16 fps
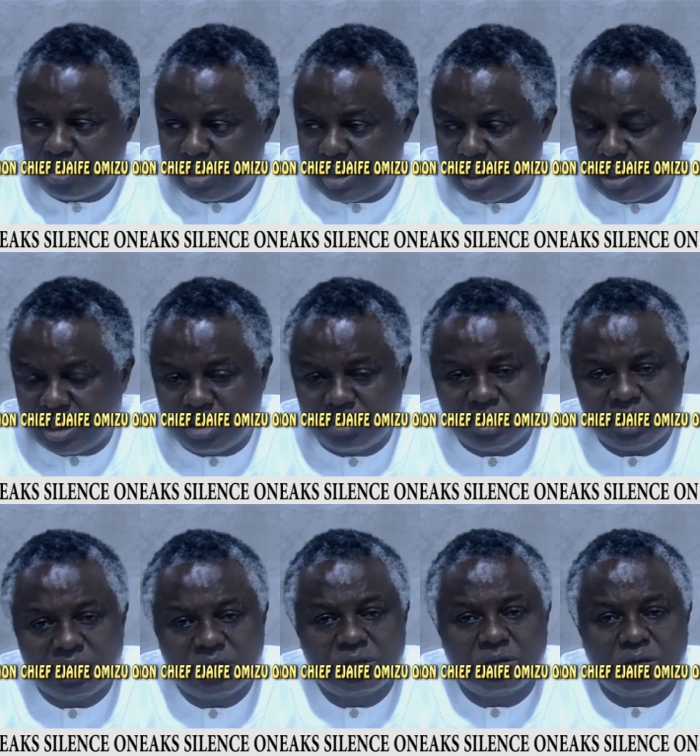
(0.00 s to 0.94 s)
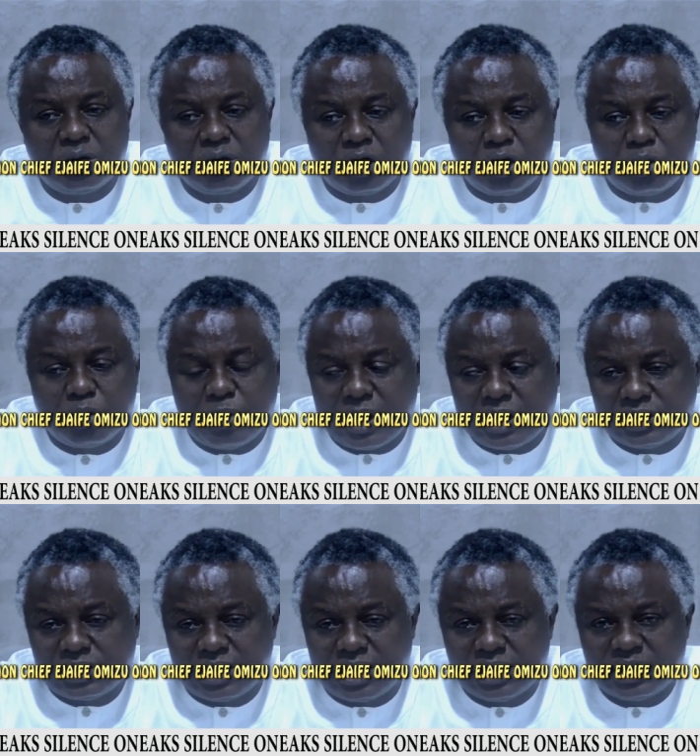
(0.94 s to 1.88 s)
My name is Honorable
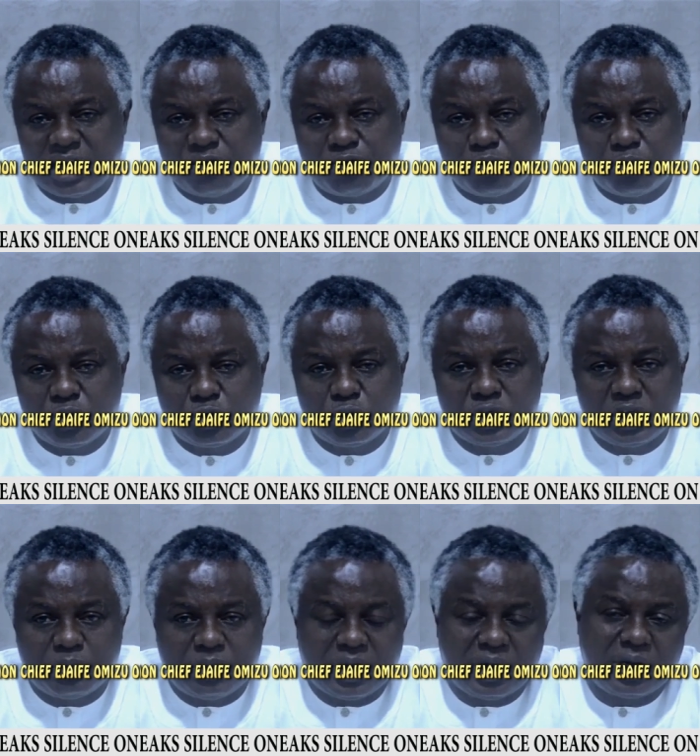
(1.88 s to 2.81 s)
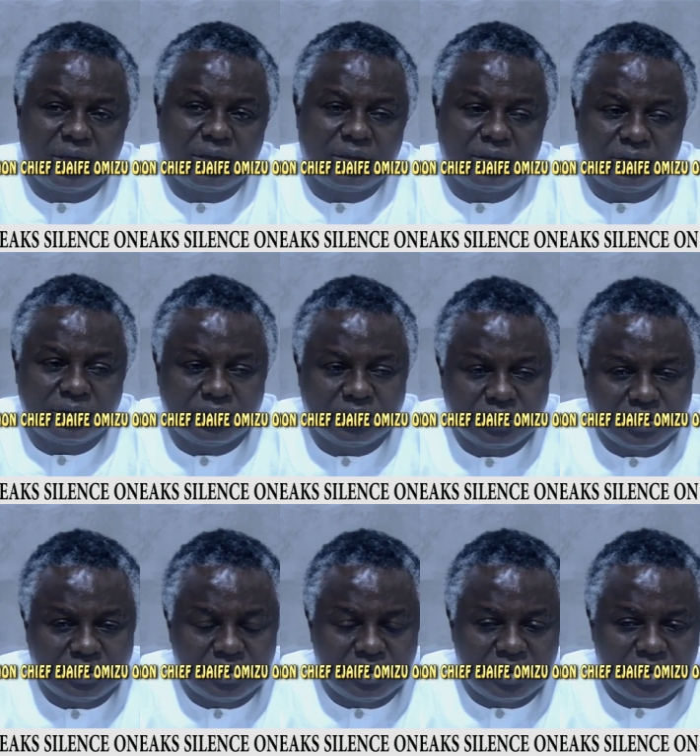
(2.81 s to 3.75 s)
Barrister Ejai Fomizo Debala.
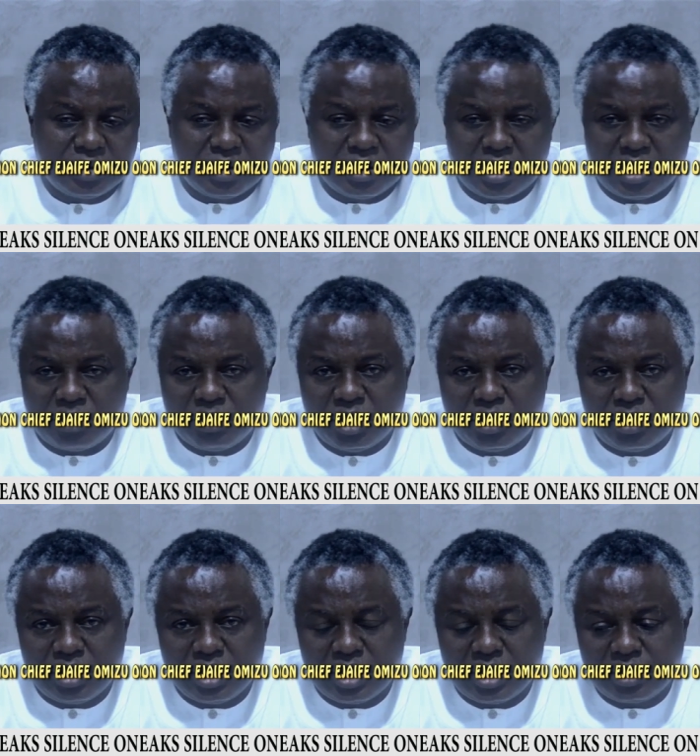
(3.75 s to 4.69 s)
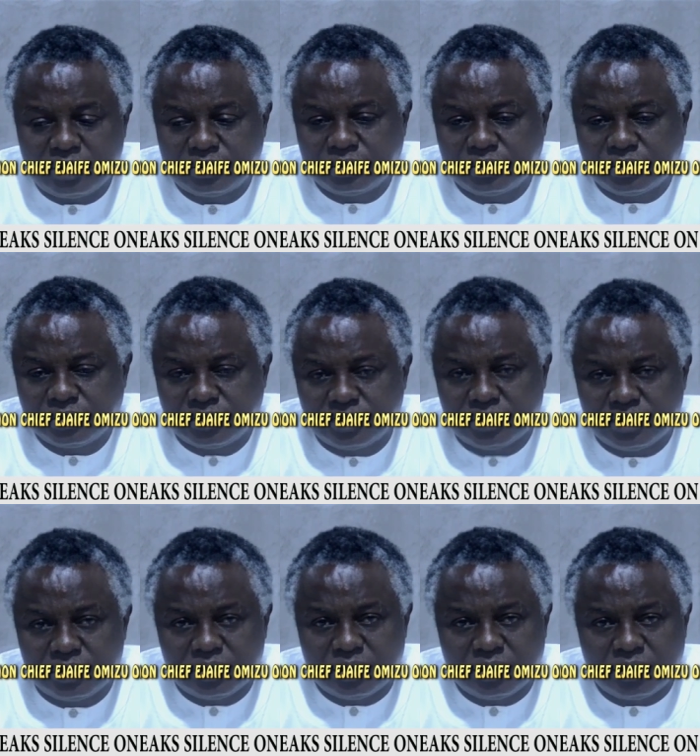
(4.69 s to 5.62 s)
I'm a lawyer,
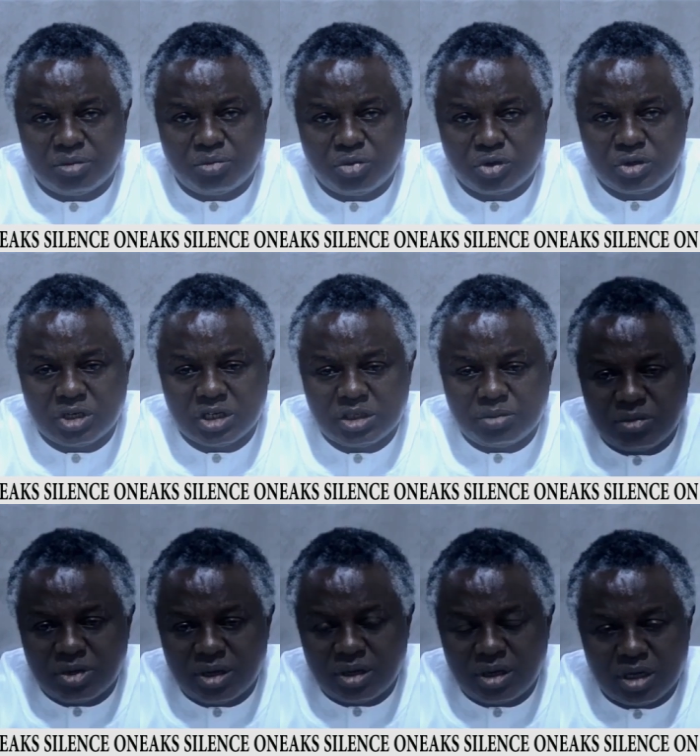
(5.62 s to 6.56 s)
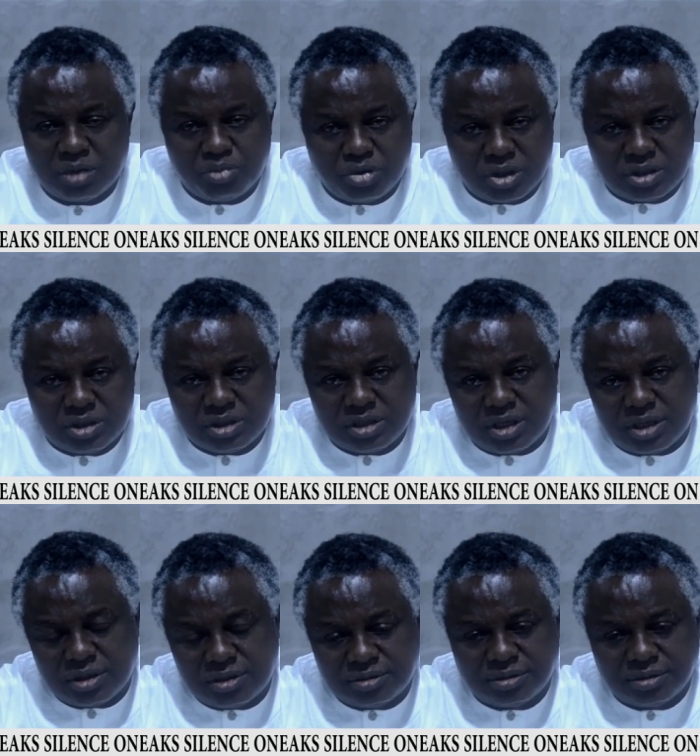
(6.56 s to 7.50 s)
businessman, and politician.